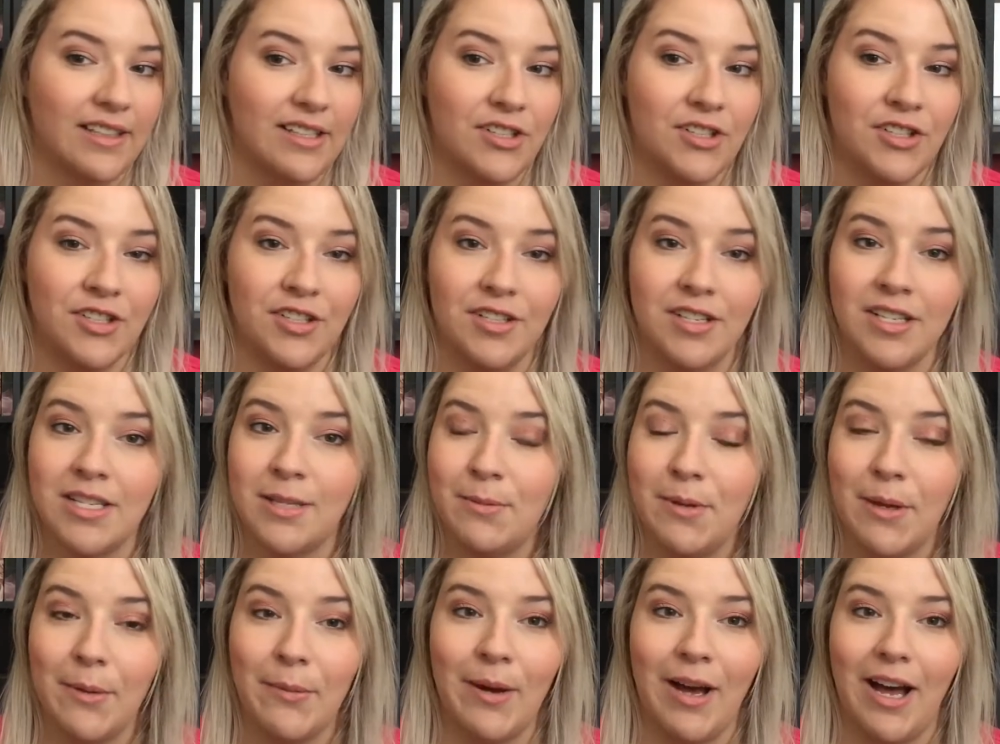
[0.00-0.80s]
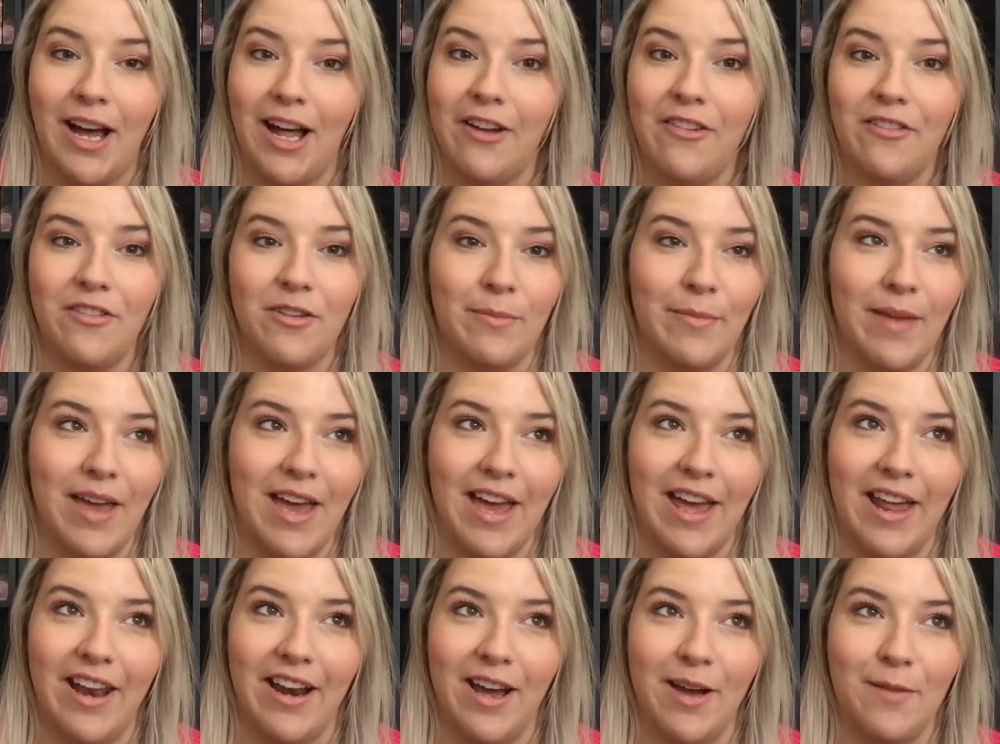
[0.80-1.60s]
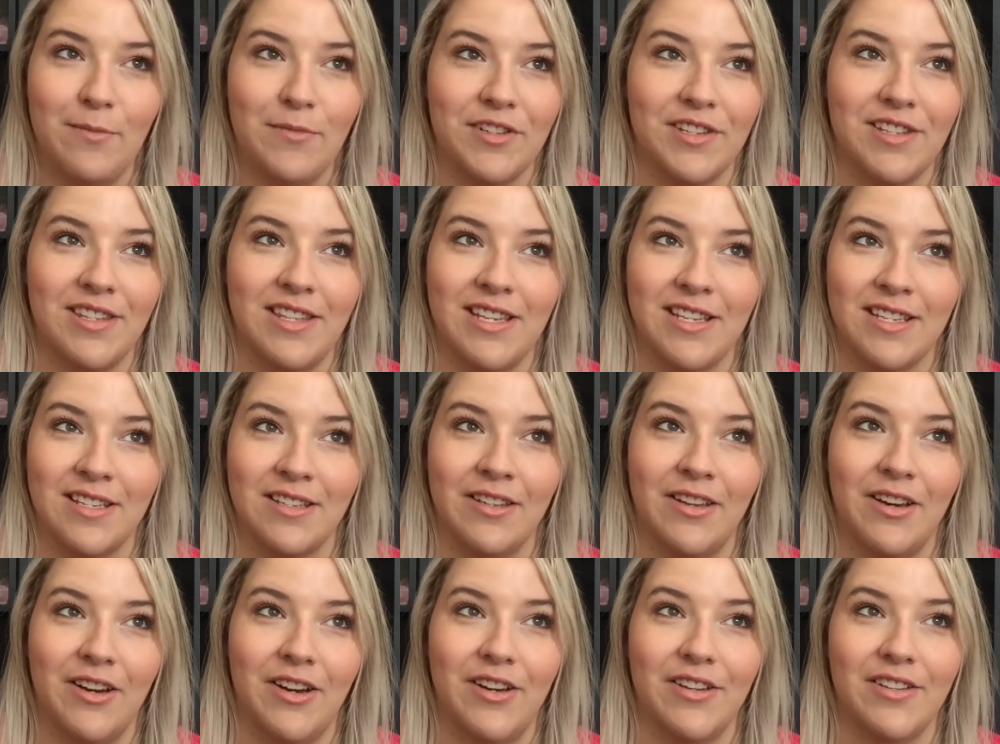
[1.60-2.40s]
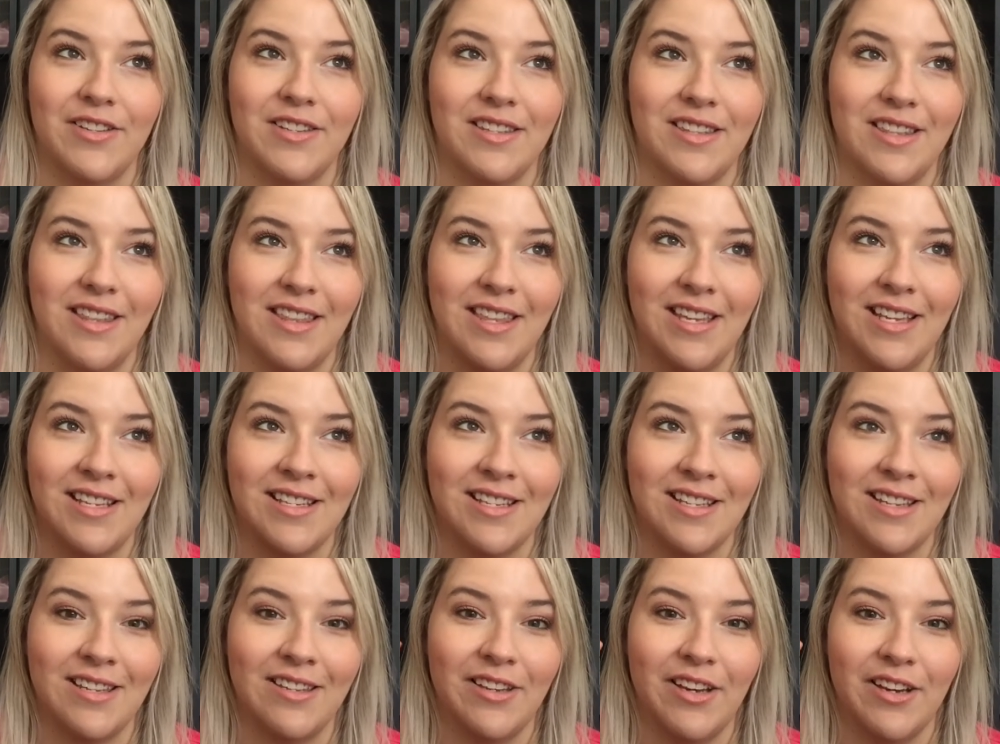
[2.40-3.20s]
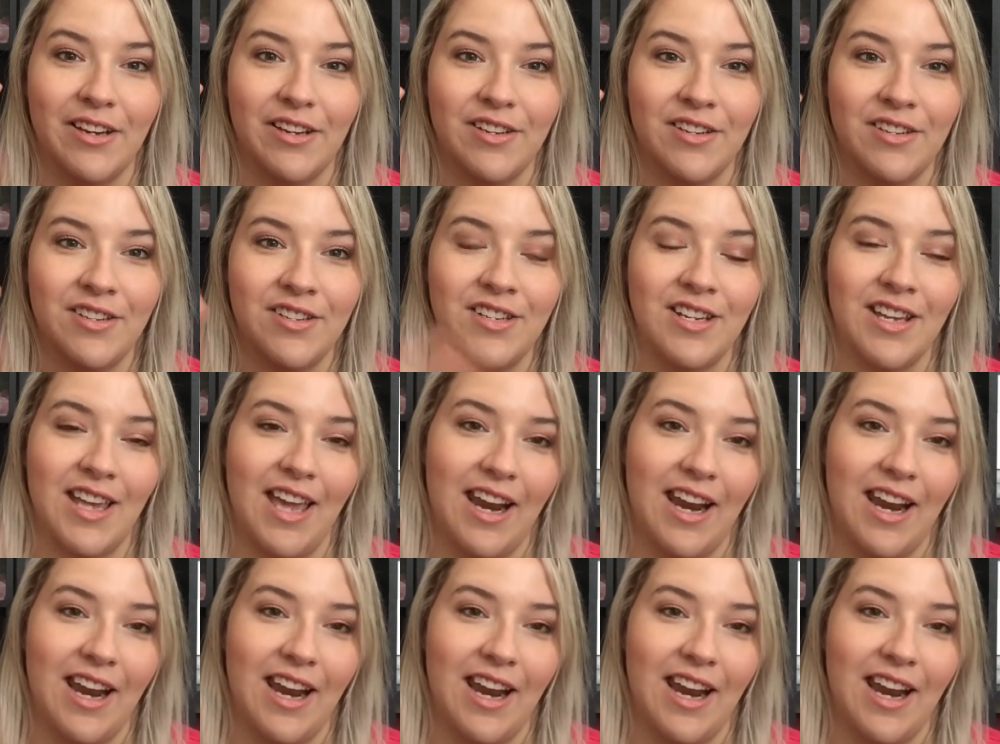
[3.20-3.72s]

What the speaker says: Should just be a part of you, man. I'm just this close to